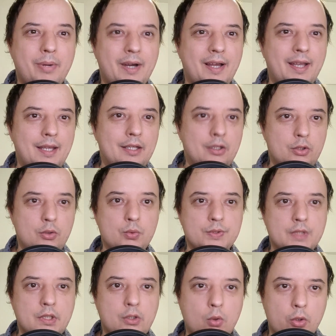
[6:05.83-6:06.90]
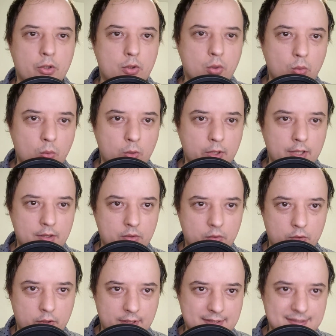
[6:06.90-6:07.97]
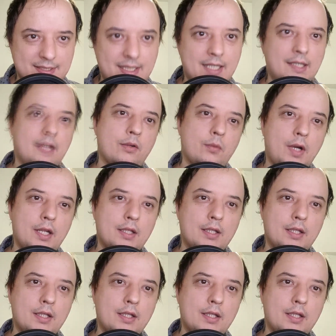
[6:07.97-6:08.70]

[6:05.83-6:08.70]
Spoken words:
by using your tool that you're designing right